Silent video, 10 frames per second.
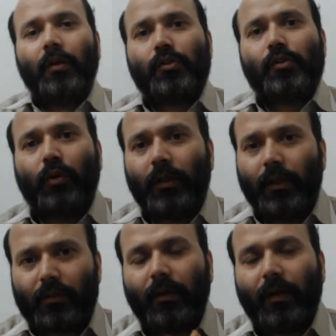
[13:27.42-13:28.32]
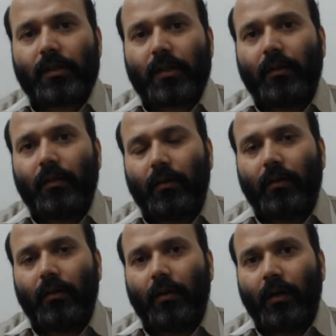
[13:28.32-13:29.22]
So it was
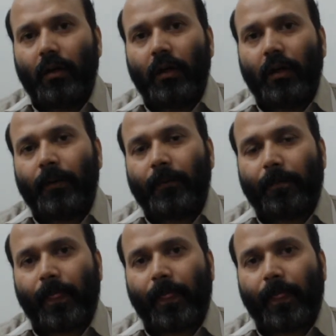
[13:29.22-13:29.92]
uh,